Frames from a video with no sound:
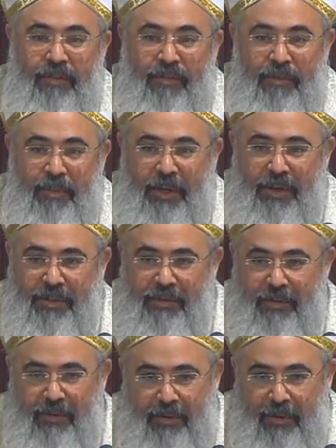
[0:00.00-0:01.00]
because
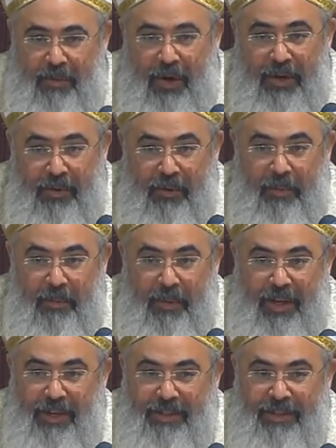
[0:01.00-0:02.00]
her bridegroom,
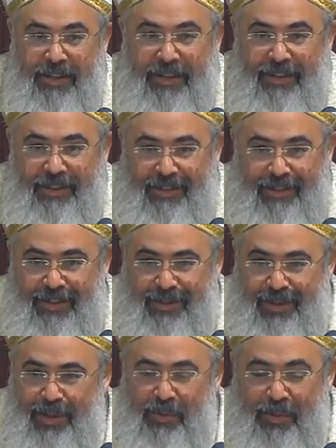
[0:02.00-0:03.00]
because this,
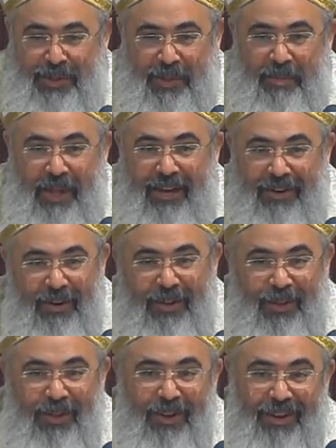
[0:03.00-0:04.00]
this was the plan all
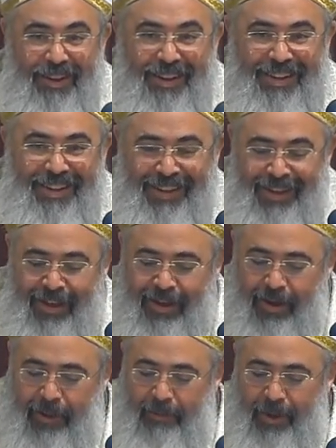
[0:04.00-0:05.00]
along.
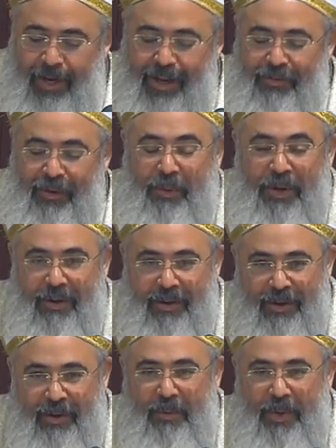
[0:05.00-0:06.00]
Um, and everyone
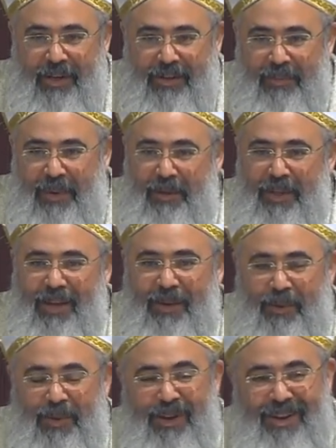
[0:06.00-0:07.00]
knew it. Maybe they
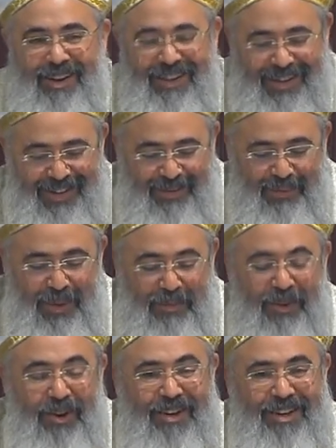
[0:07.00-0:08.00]
were people
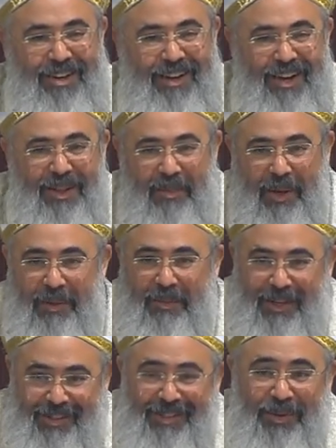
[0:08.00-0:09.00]
are in denial about, but
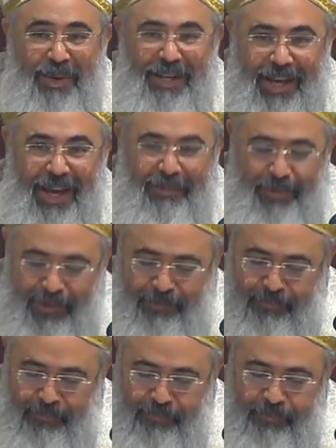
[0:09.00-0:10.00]
it's going to happen.
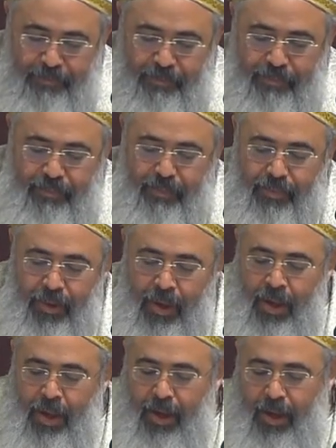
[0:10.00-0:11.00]

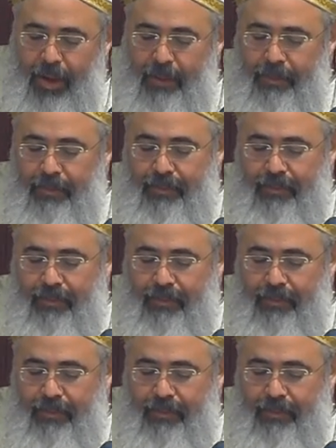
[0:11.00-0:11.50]
Um,